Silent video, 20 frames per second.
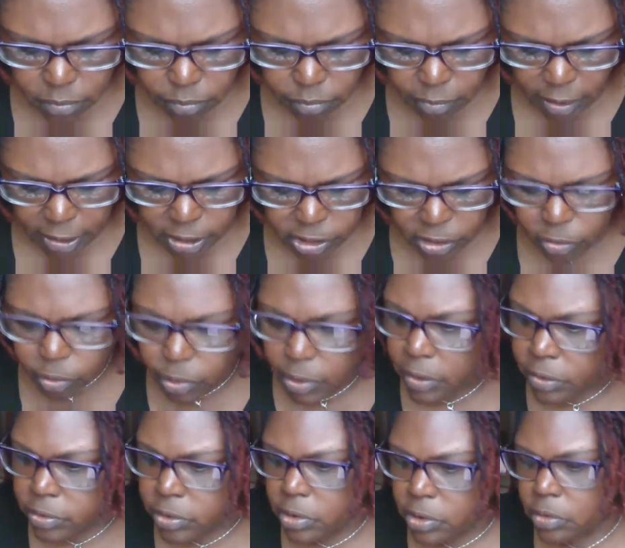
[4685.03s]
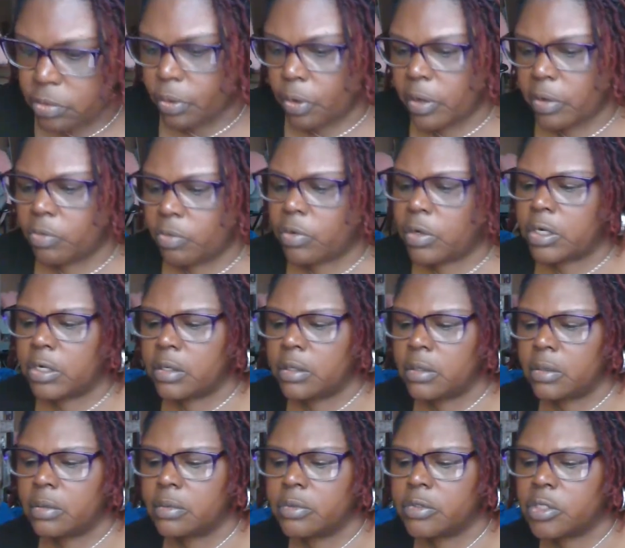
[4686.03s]
Magic one oh two point one.
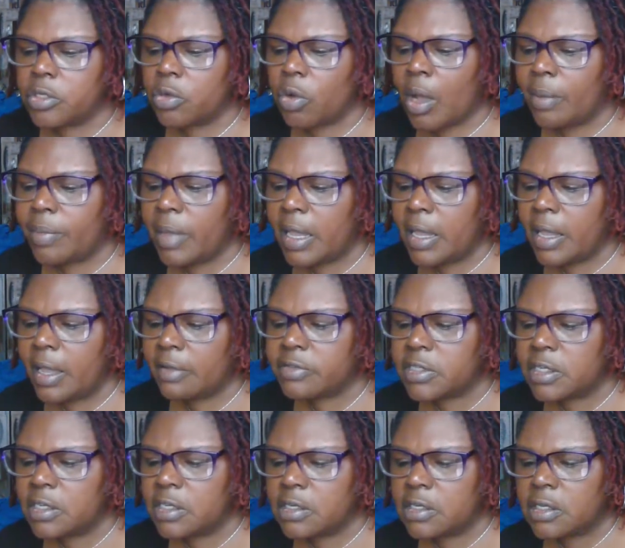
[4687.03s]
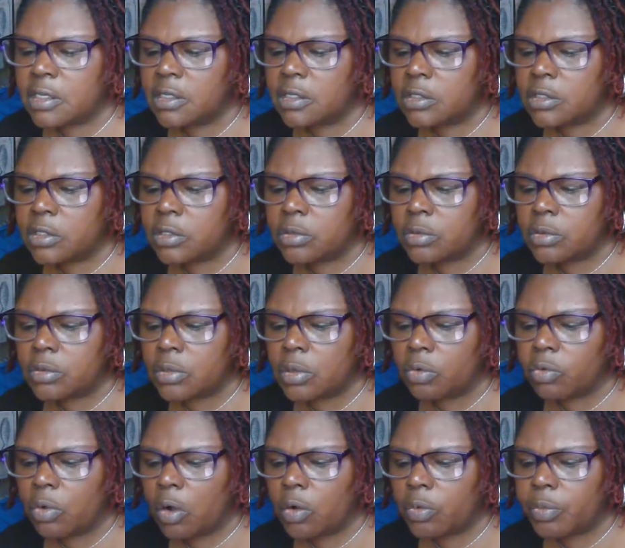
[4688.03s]
So I may have sent it to the
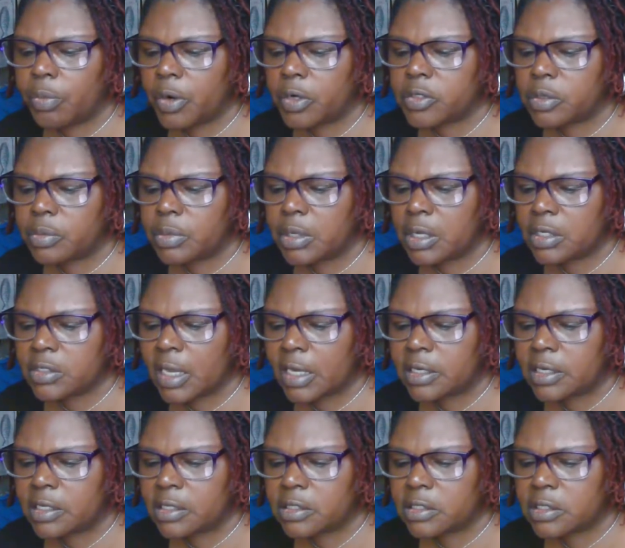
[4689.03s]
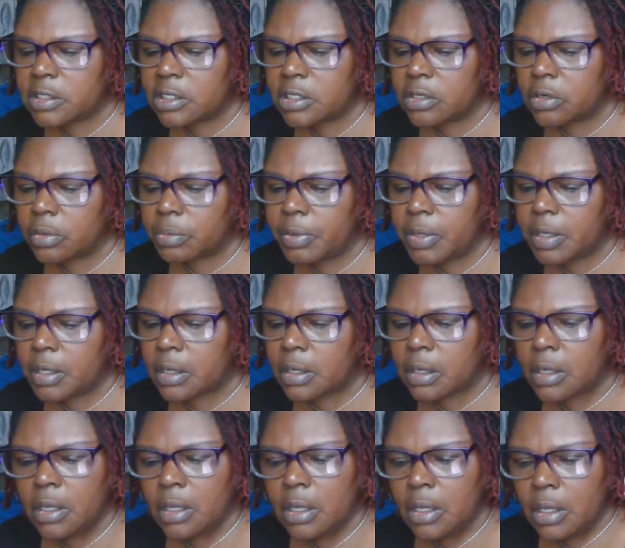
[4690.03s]
wrong person because I didn't see your pic.
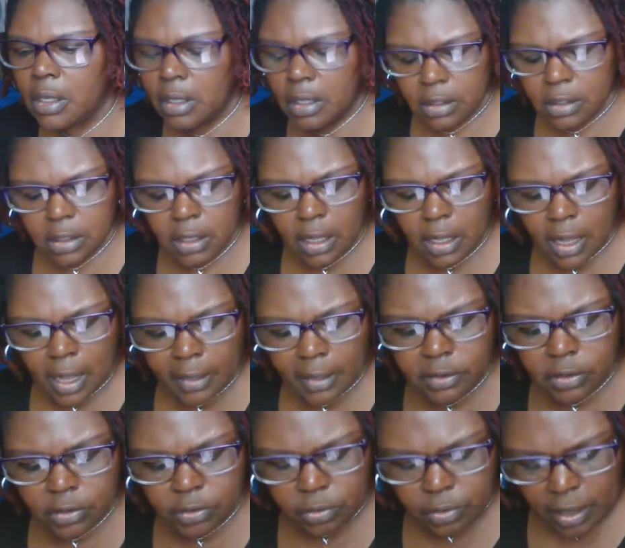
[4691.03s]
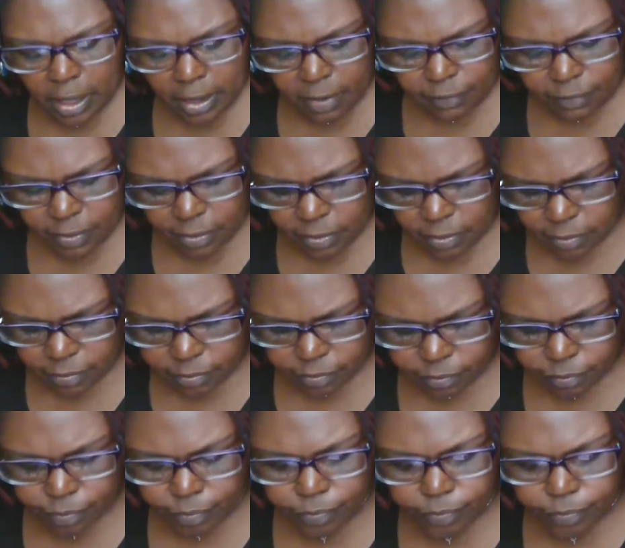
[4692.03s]
Yeah, I do have um